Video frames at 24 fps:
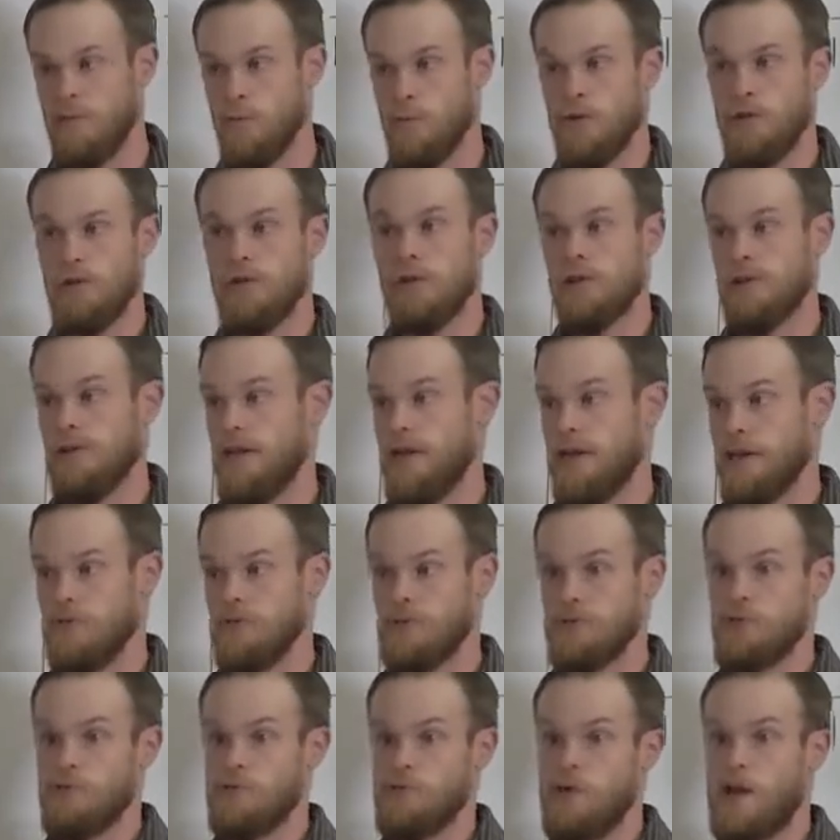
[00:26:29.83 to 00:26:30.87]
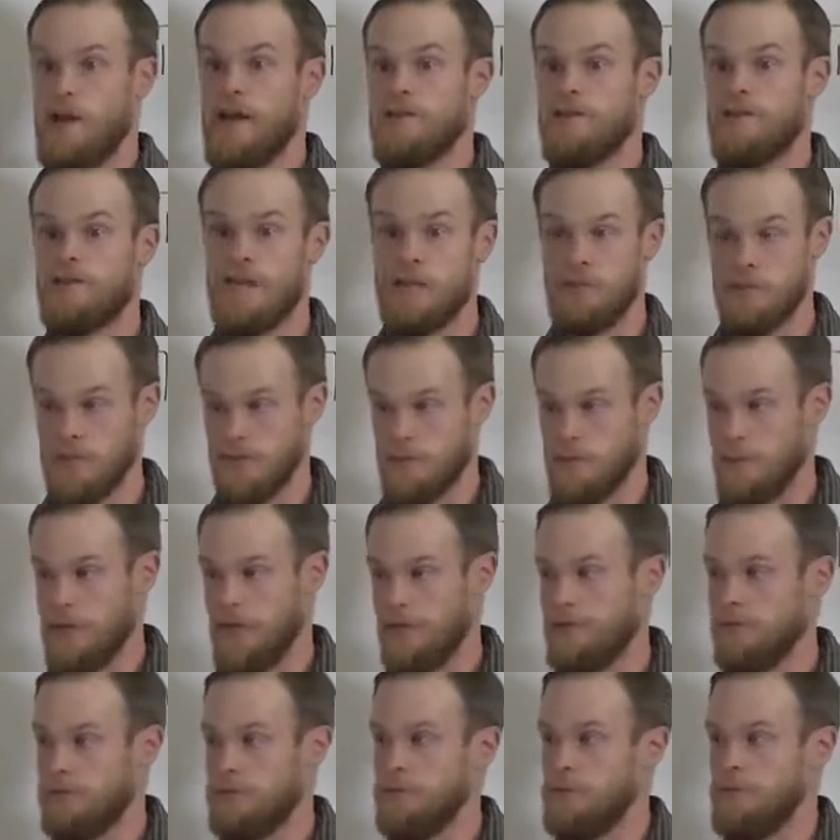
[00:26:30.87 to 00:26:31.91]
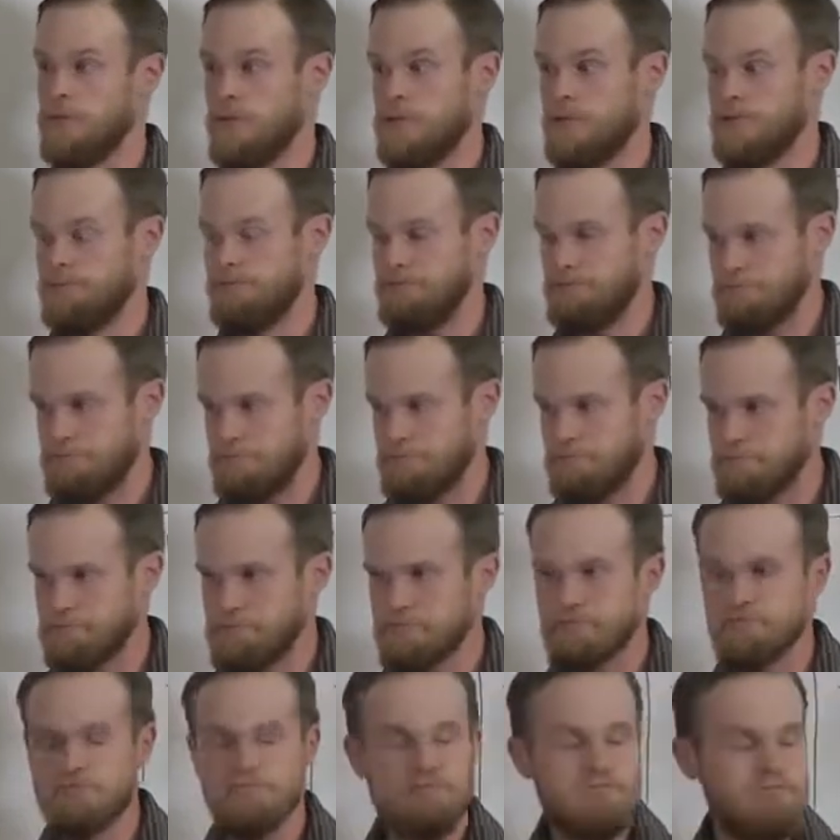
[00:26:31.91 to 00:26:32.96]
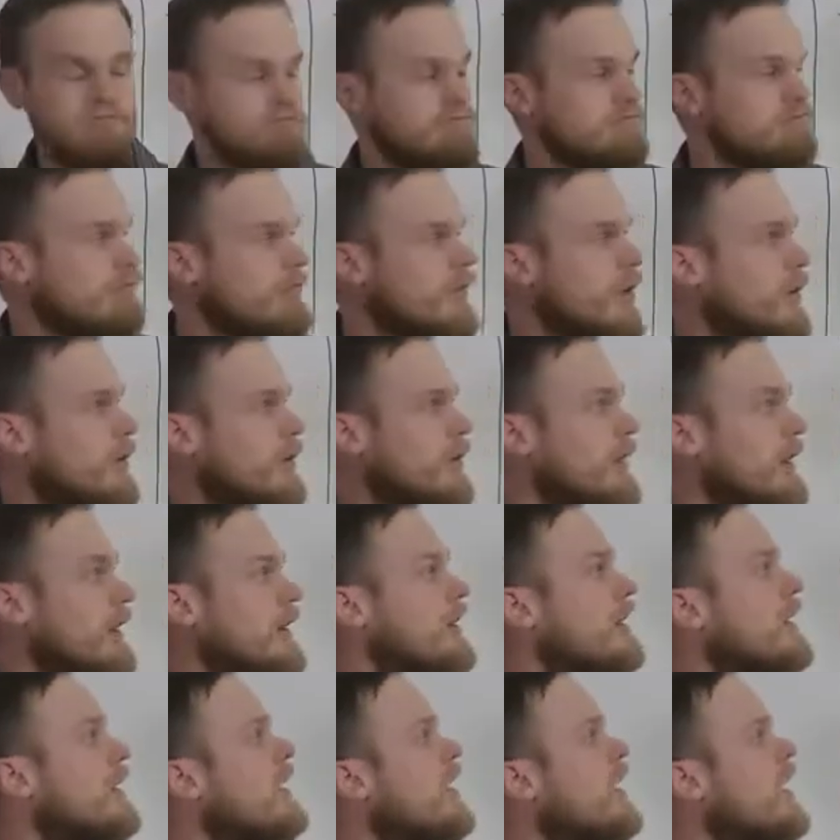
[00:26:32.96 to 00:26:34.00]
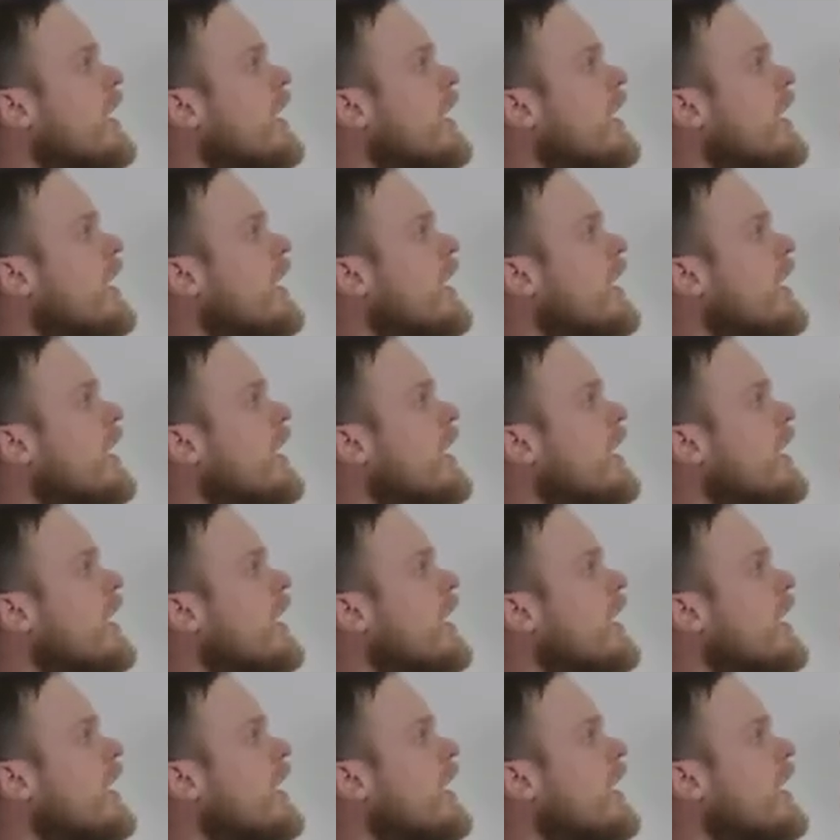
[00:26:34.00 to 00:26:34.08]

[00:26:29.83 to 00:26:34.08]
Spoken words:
would look like just dry statements about the future. Okay?